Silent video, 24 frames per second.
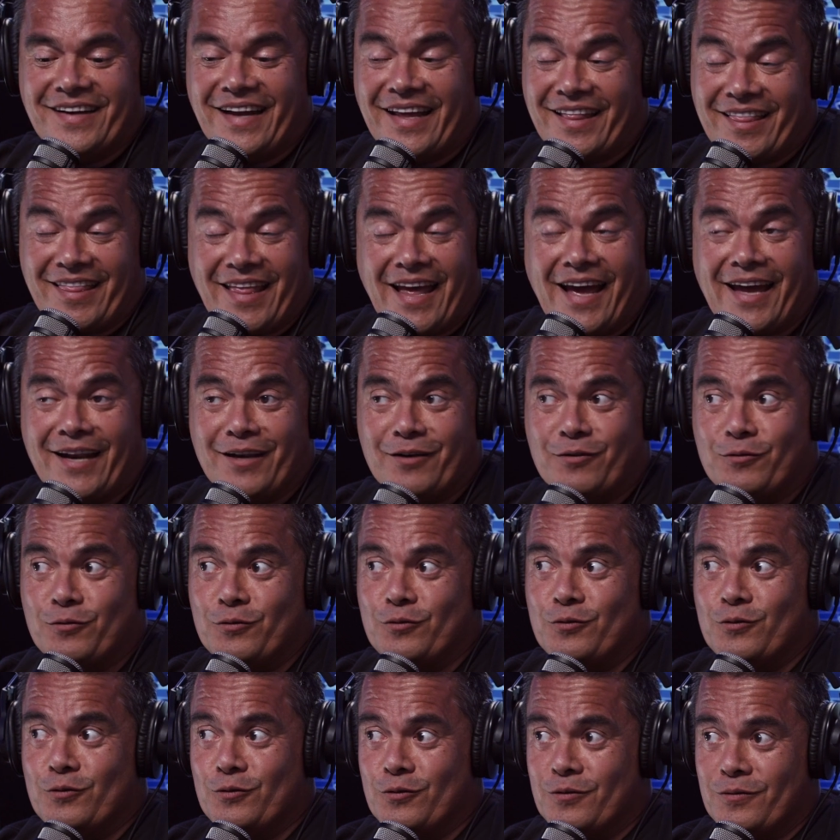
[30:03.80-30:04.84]
like that
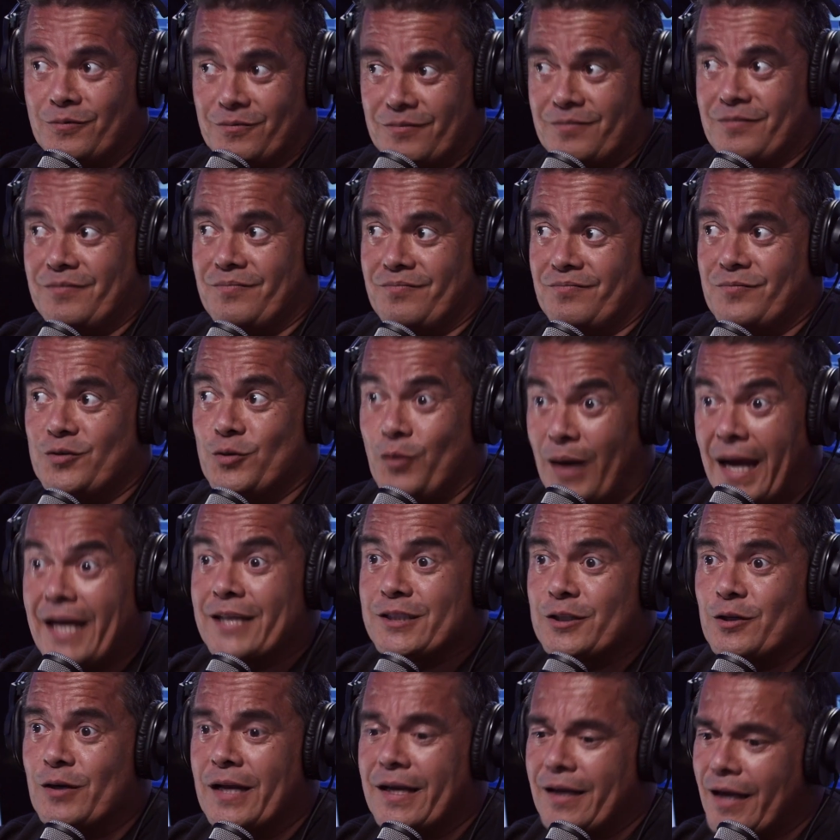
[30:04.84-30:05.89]
to
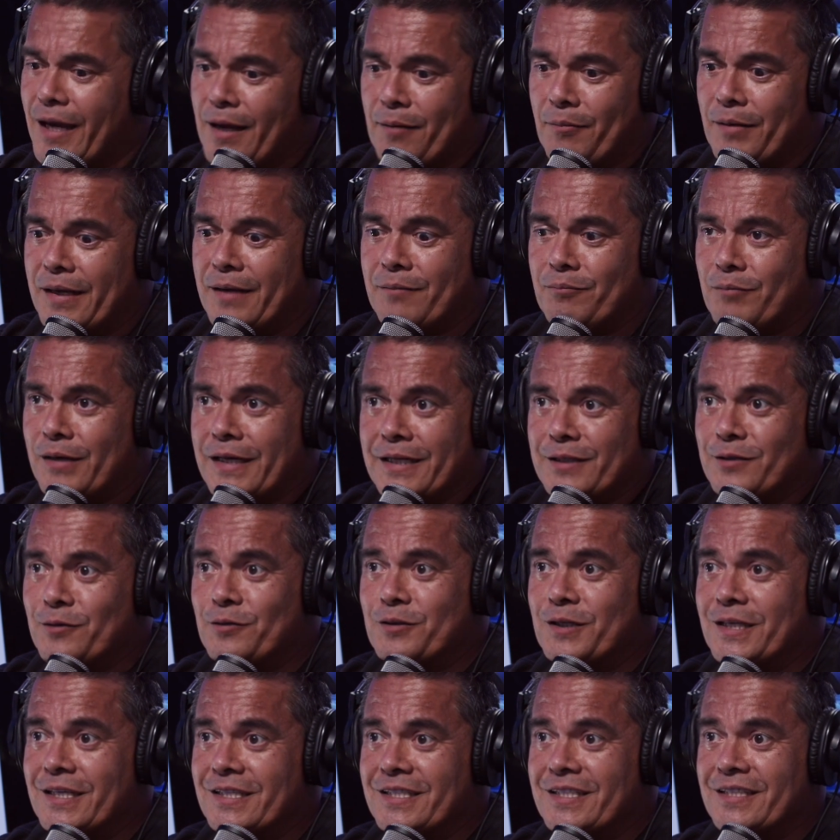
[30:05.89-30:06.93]
ask you like, hey man, please
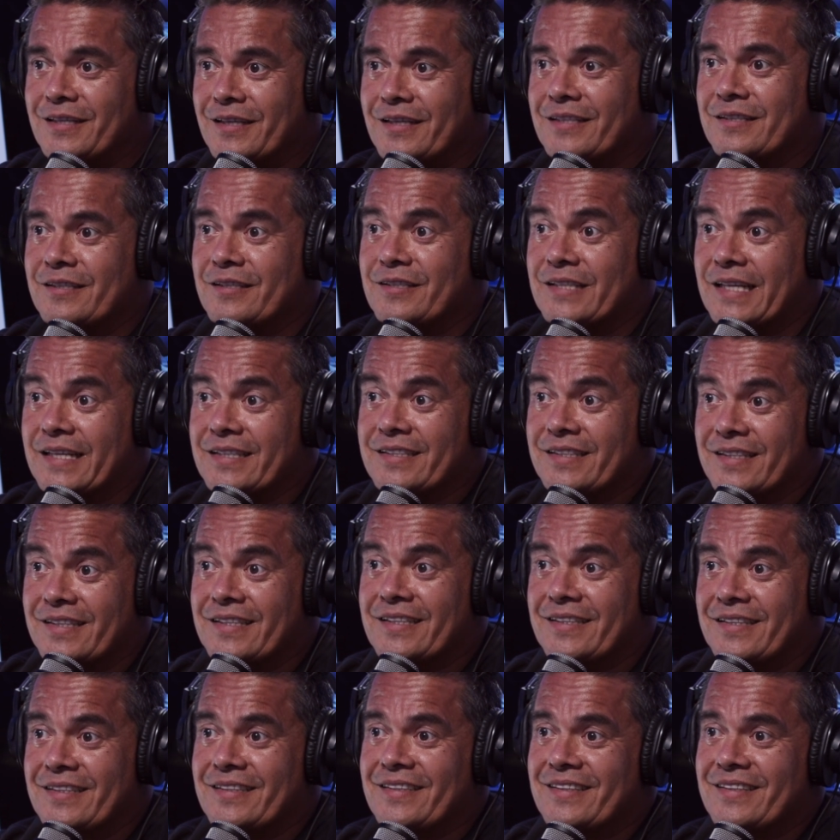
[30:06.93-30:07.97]
don't touch it. That's because that's